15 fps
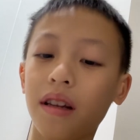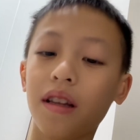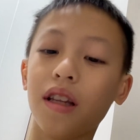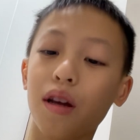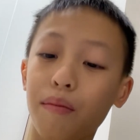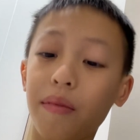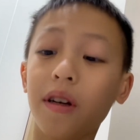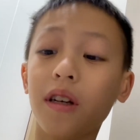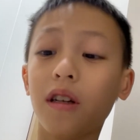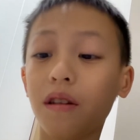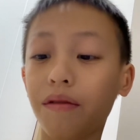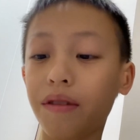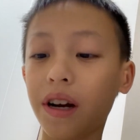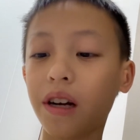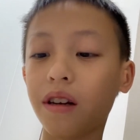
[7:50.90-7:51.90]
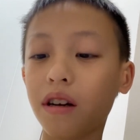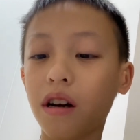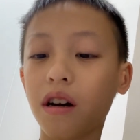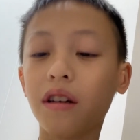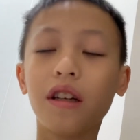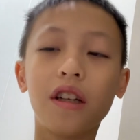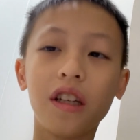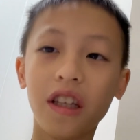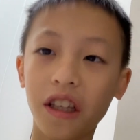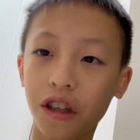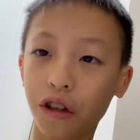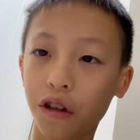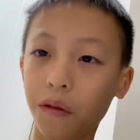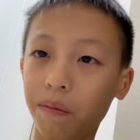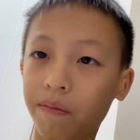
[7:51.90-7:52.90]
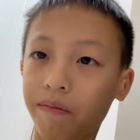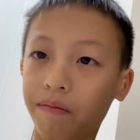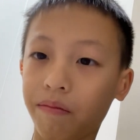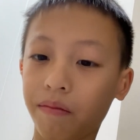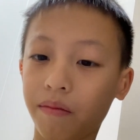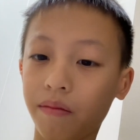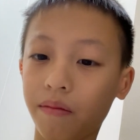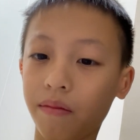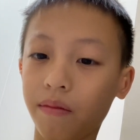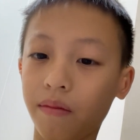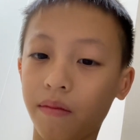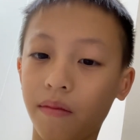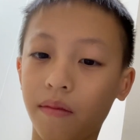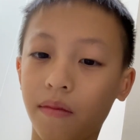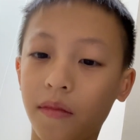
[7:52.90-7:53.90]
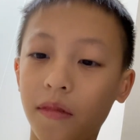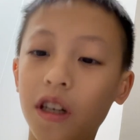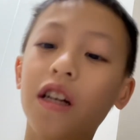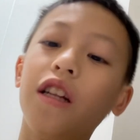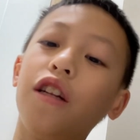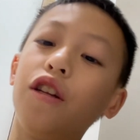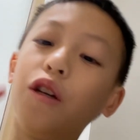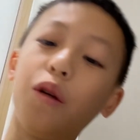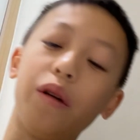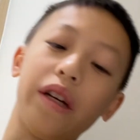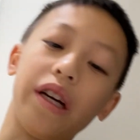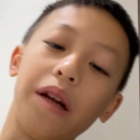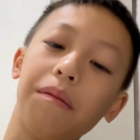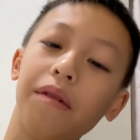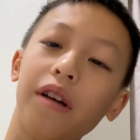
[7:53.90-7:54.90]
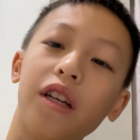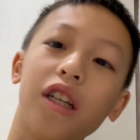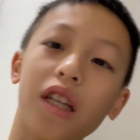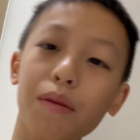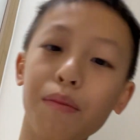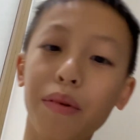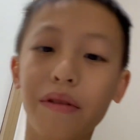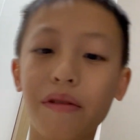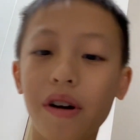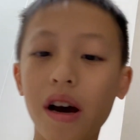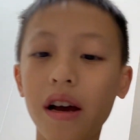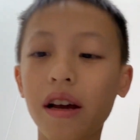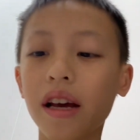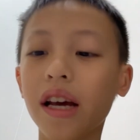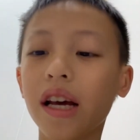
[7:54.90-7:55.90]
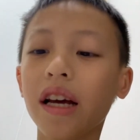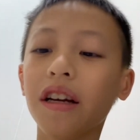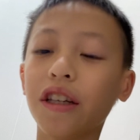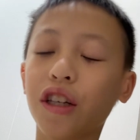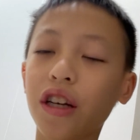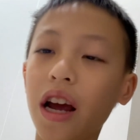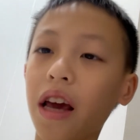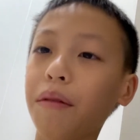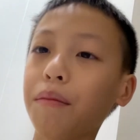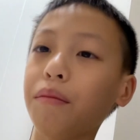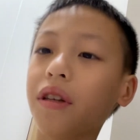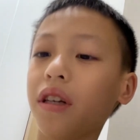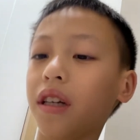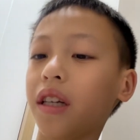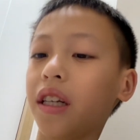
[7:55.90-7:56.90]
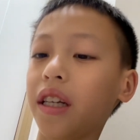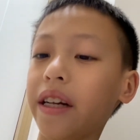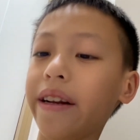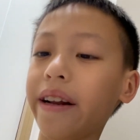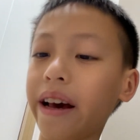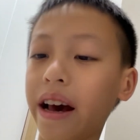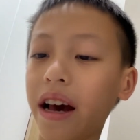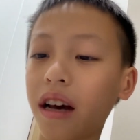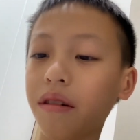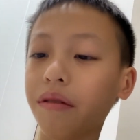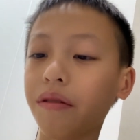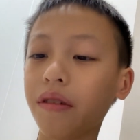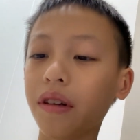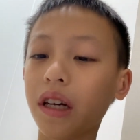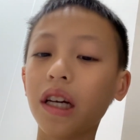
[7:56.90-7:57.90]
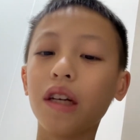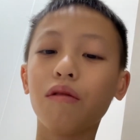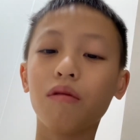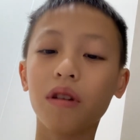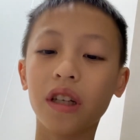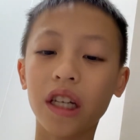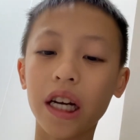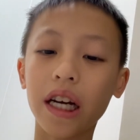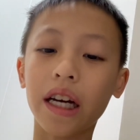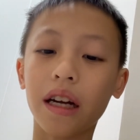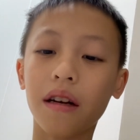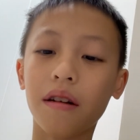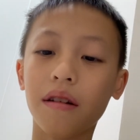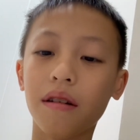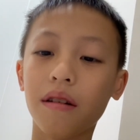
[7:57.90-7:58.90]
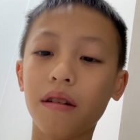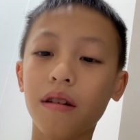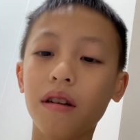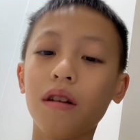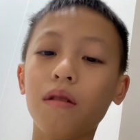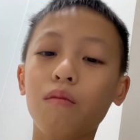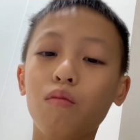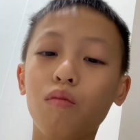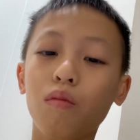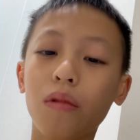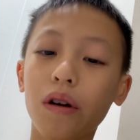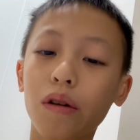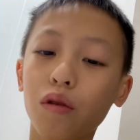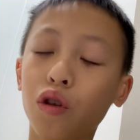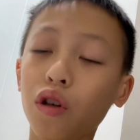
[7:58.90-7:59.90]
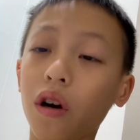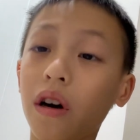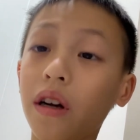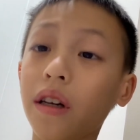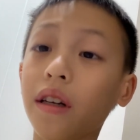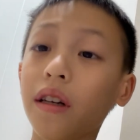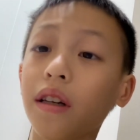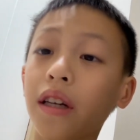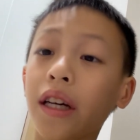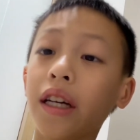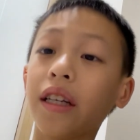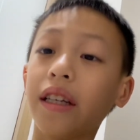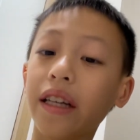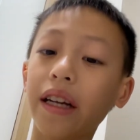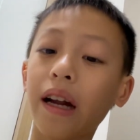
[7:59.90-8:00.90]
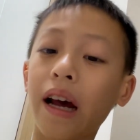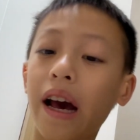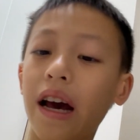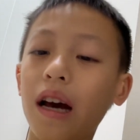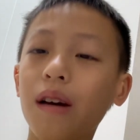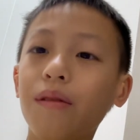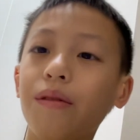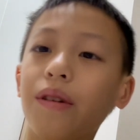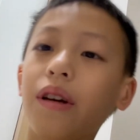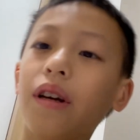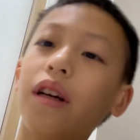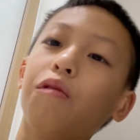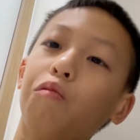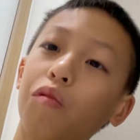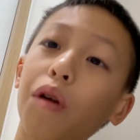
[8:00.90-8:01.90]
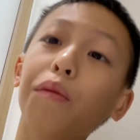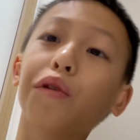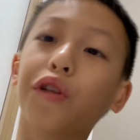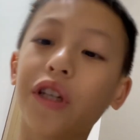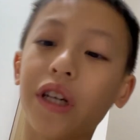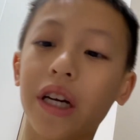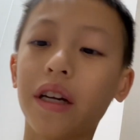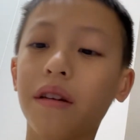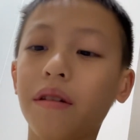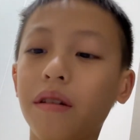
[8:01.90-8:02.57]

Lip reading: the best effect on the teacher. Okay, let's do it again. Simplify. James did have chicken, while John did have rubber chicken.